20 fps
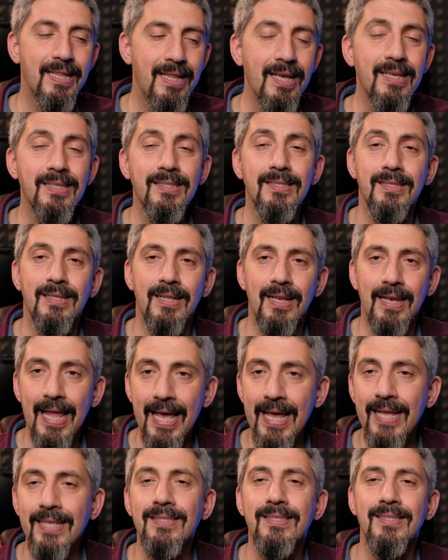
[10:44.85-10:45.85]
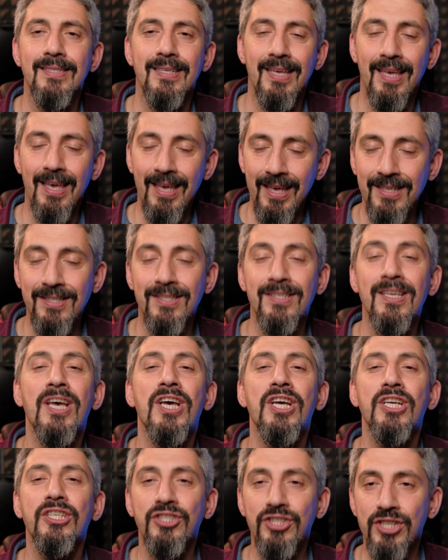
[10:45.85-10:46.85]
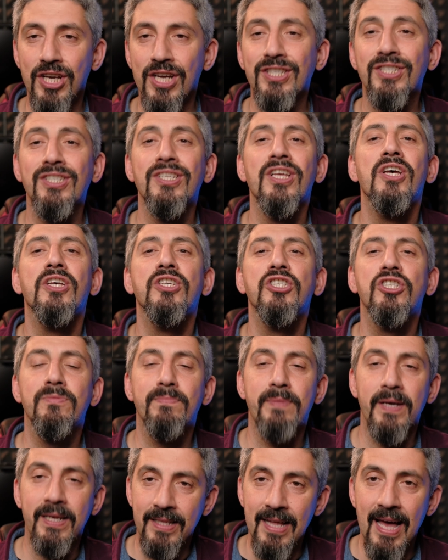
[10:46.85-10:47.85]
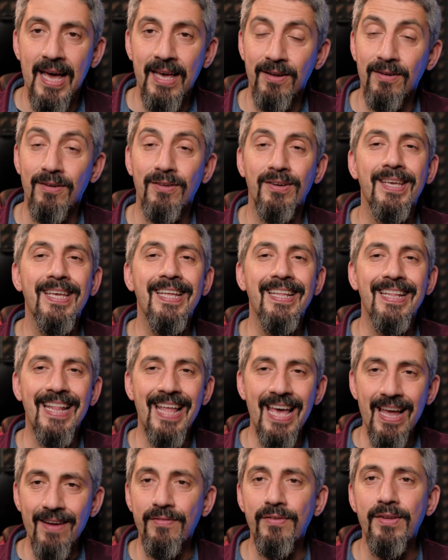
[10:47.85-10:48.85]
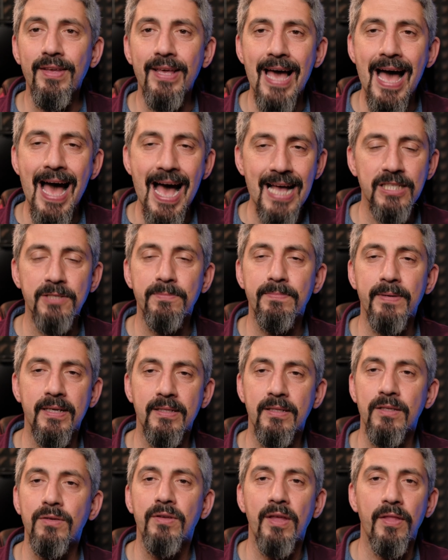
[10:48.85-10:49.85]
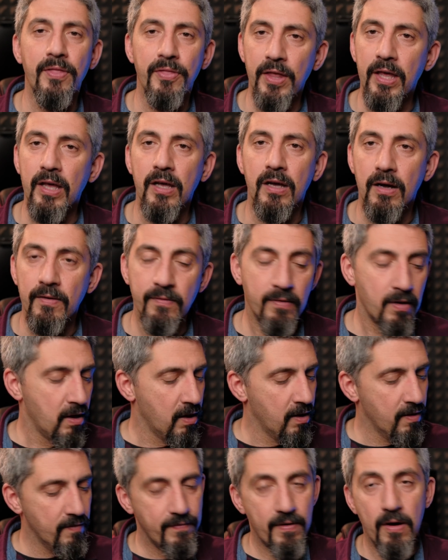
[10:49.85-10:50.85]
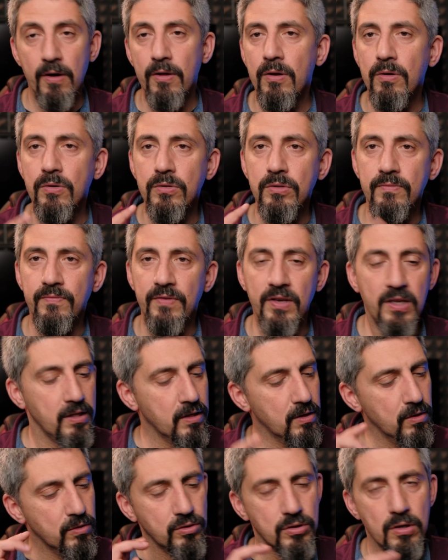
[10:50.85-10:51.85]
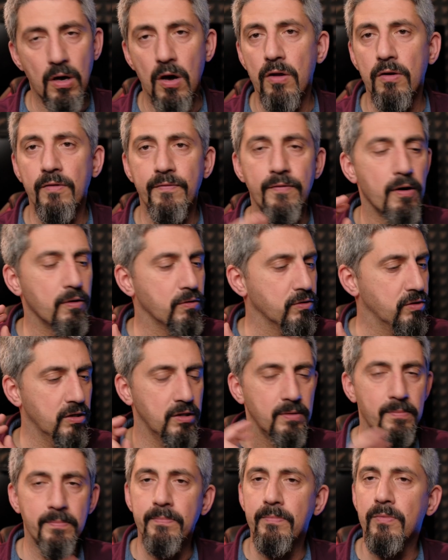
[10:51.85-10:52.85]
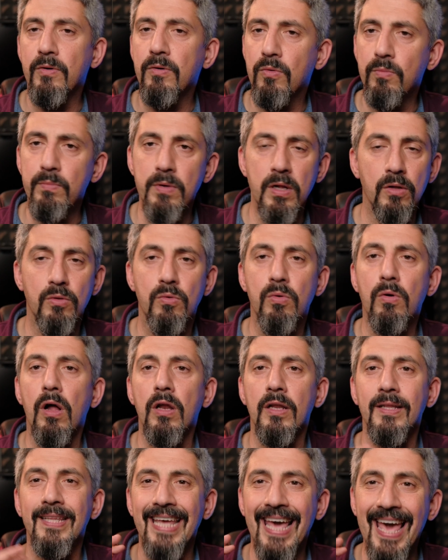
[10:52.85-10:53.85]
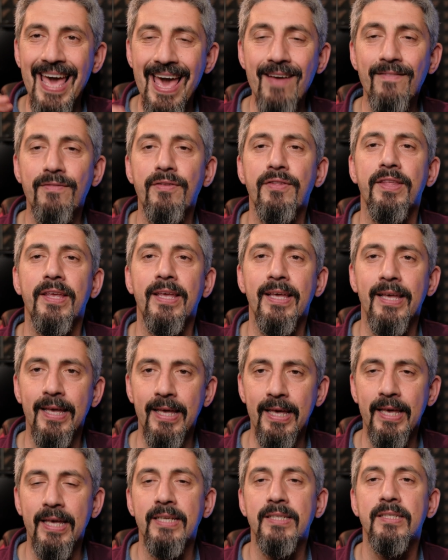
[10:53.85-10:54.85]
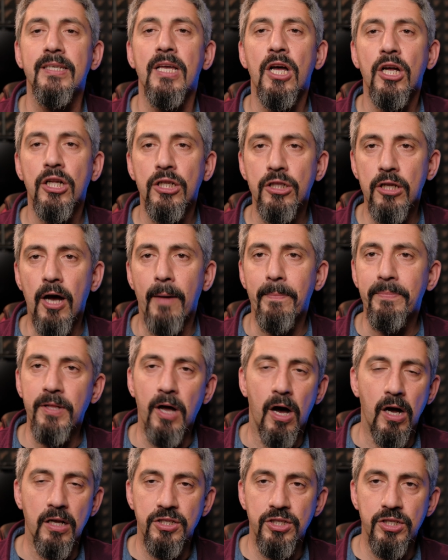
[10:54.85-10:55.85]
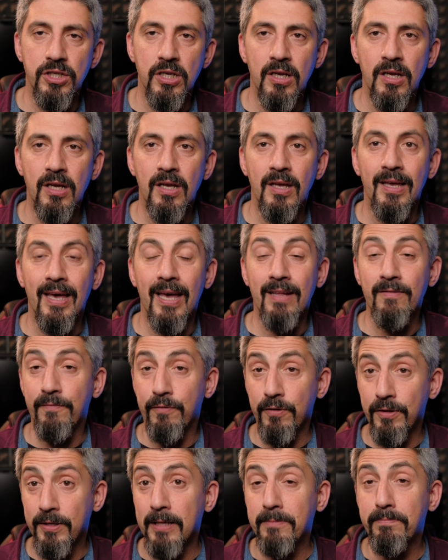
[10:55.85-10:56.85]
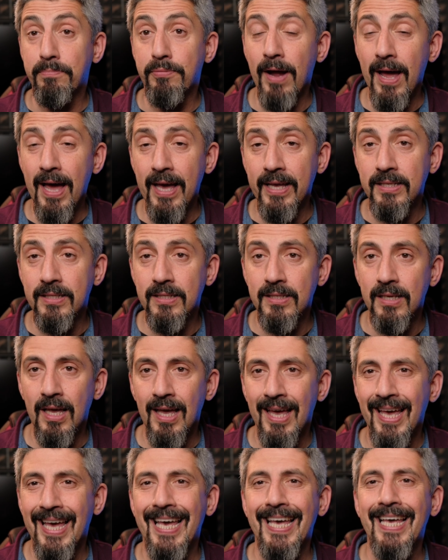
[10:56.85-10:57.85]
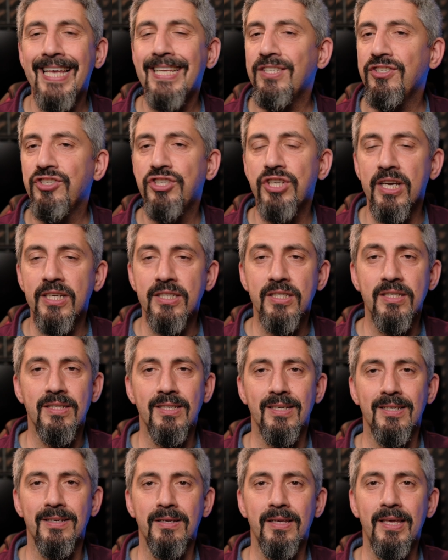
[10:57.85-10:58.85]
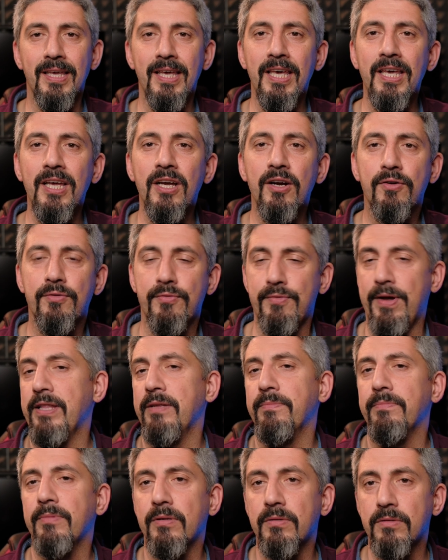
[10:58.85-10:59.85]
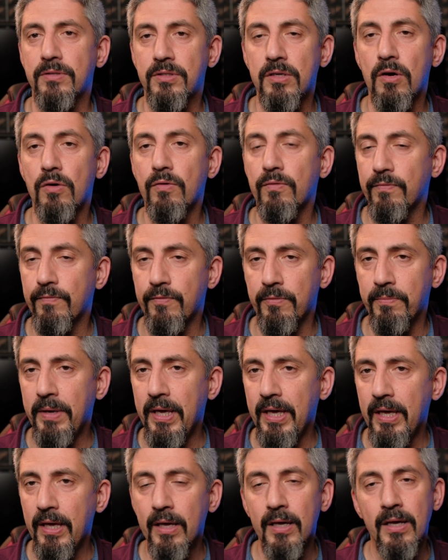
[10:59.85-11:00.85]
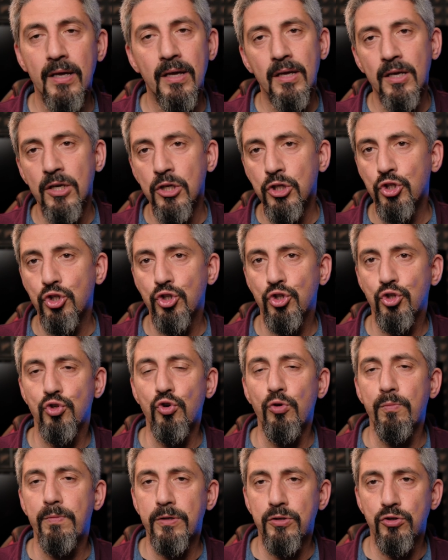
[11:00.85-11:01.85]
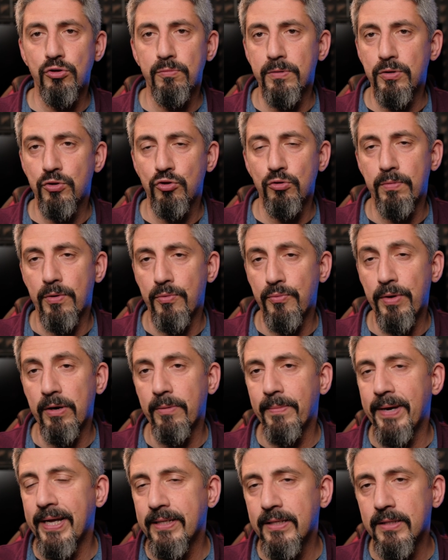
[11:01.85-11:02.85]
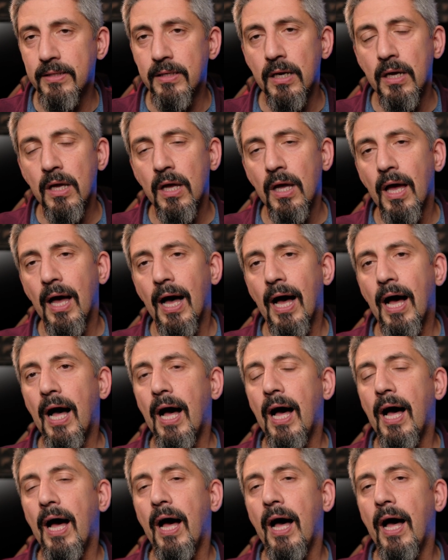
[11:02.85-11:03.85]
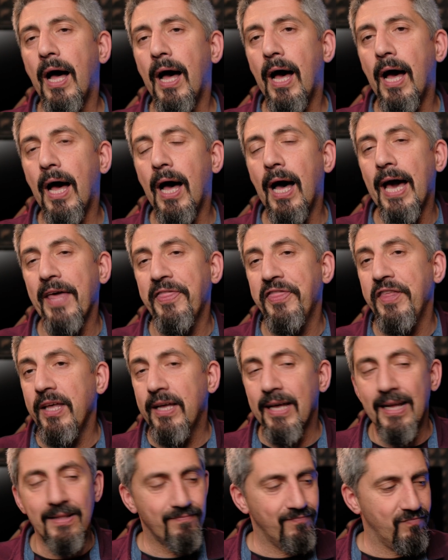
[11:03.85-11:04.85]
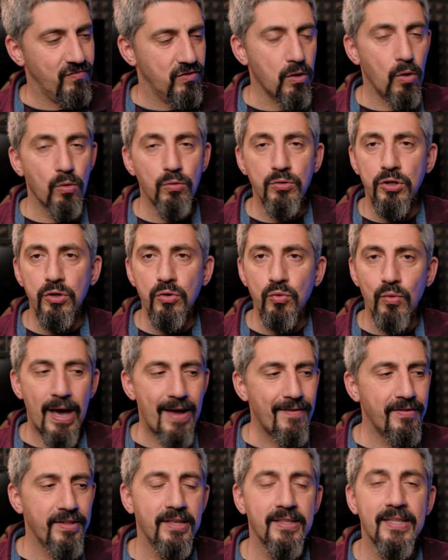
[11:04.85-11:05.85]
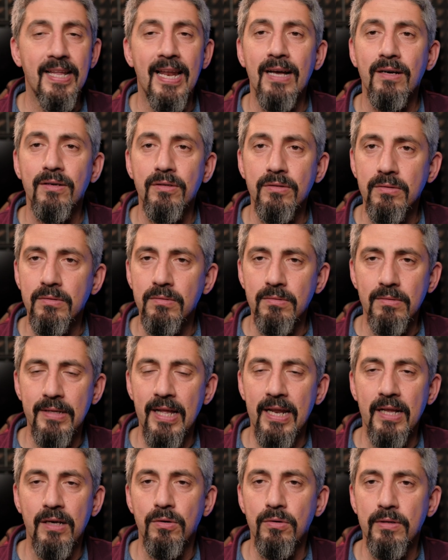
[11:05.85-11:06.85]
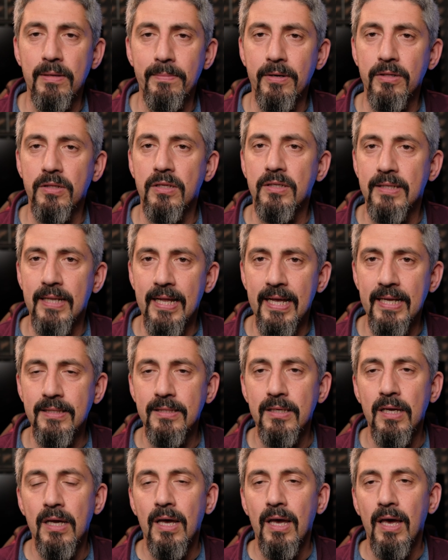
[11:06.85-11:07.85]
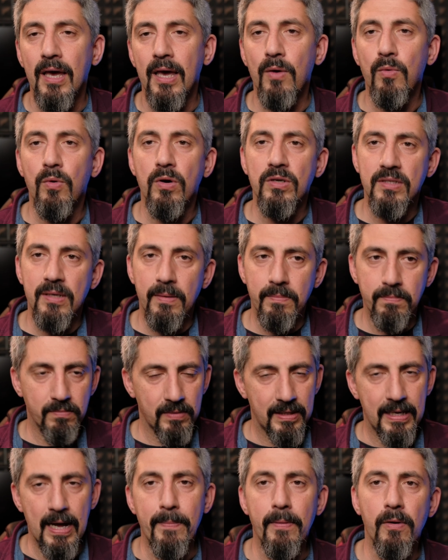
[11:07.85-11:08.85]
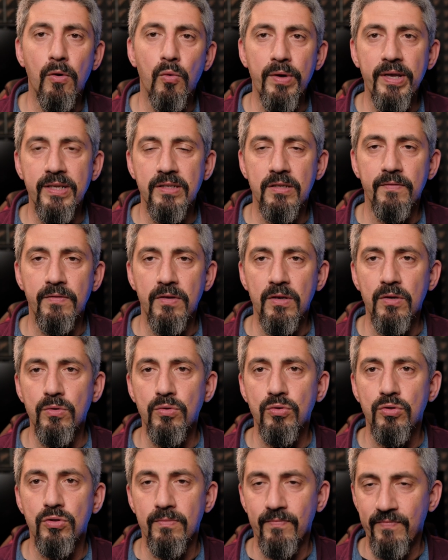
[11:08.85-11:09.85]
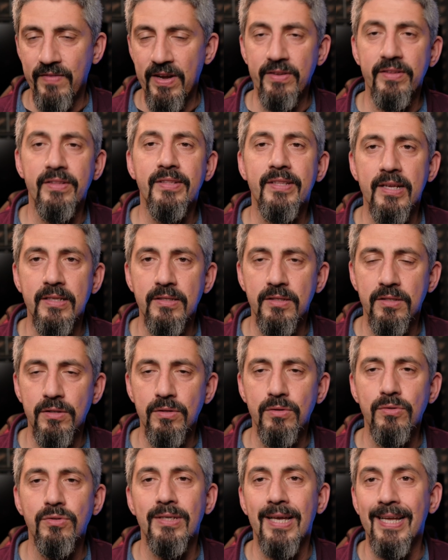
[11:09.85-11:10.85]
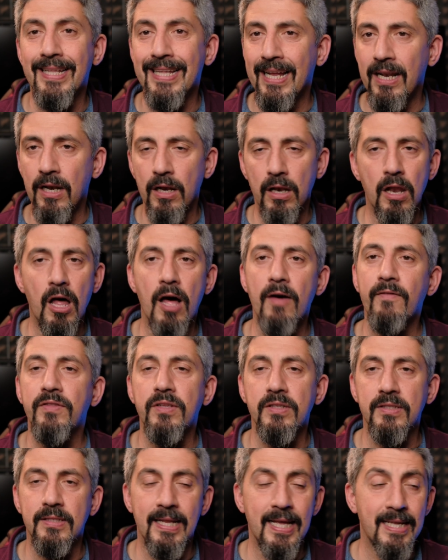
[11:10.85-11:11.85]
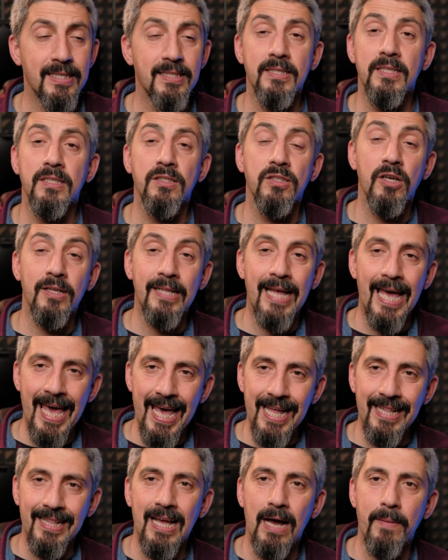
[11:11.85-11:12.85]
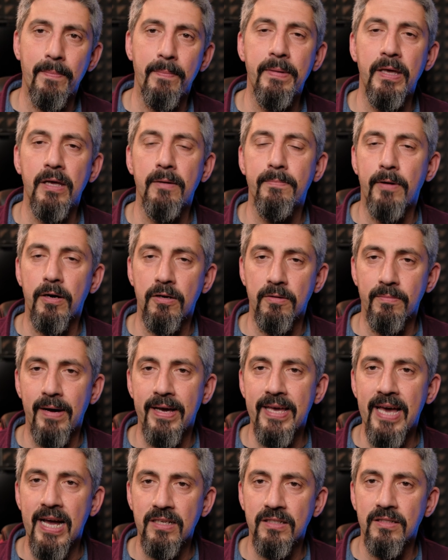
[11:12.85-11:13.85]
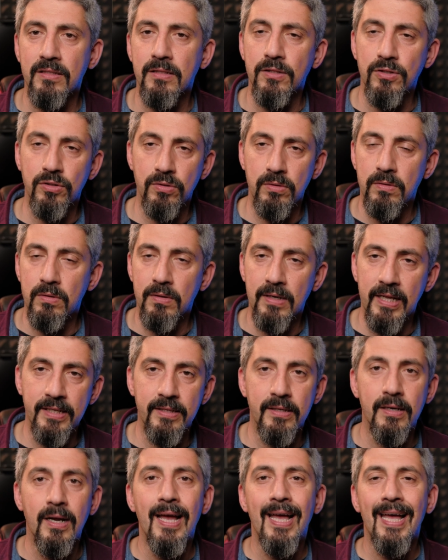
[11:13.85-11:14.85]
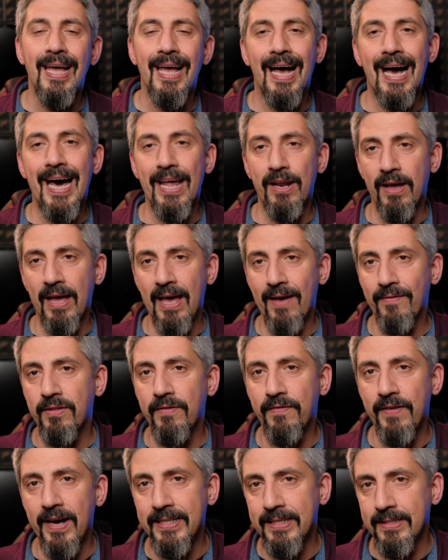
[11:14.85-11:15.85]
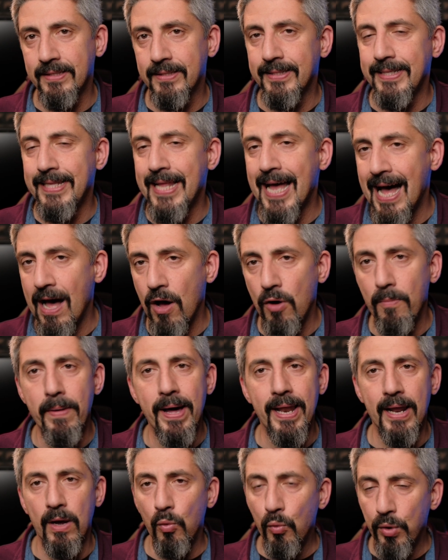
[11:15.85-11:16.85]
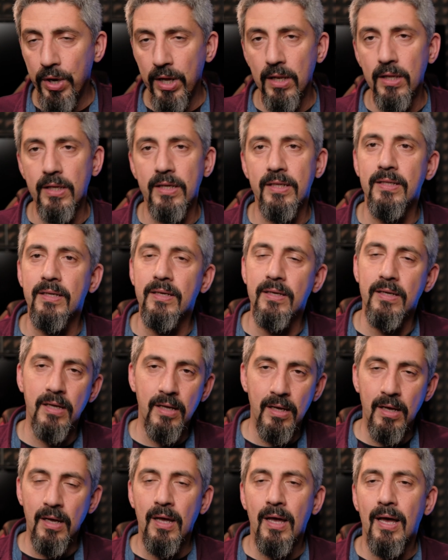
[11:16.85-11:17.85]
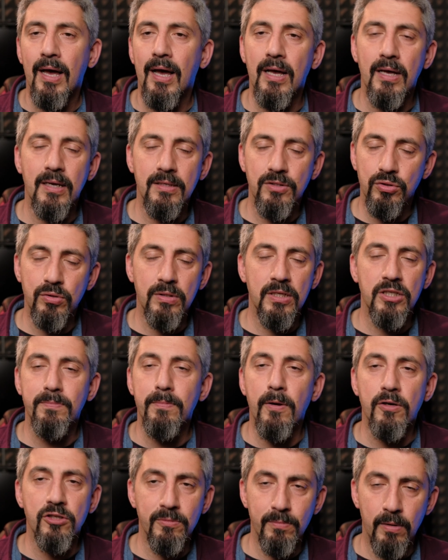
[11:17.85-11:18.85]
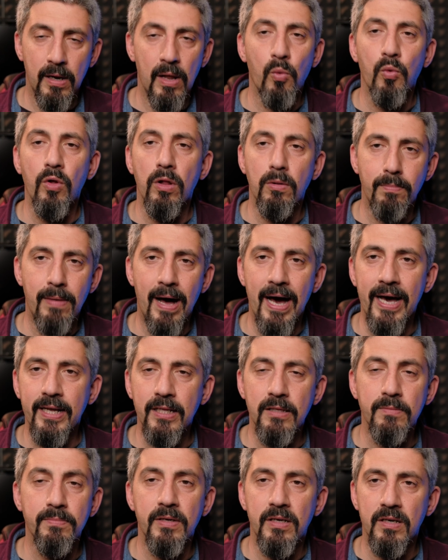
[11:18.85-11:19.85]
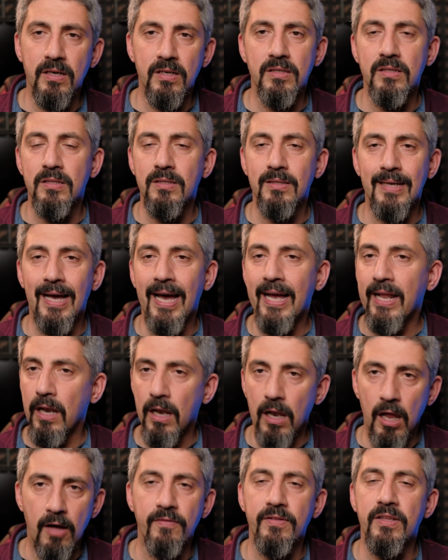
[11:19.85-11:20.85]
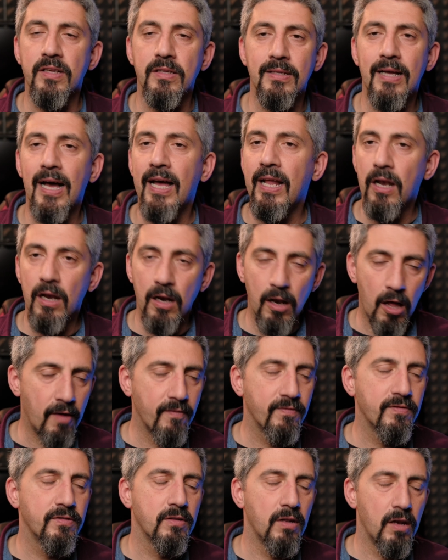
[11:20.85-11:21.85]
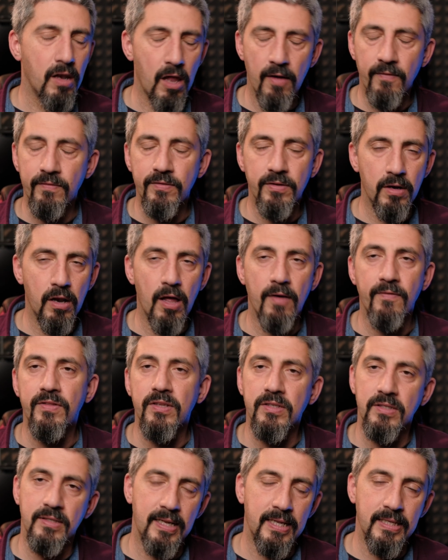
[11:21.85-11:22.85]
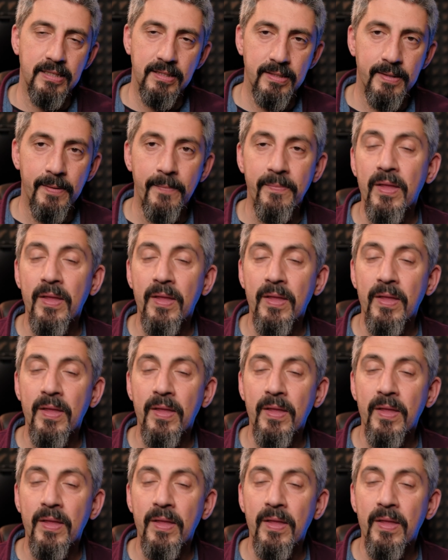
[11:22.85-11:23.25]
This lens is just spectacular in every aspect you can think of. Photos, videos, autofocusing, build quality, everything is top notch. And for that price, it's just incredible. So for me, super, super, super recommended. I think I told you everything that I could about this lens. It was a couple of weeks of use, very intense use, and I love this lens. This is going to end up being part of my arsenal sooner or later. I don't have the finance now, but I will as soon as possible. I will buy it because I loved it. I love this lens.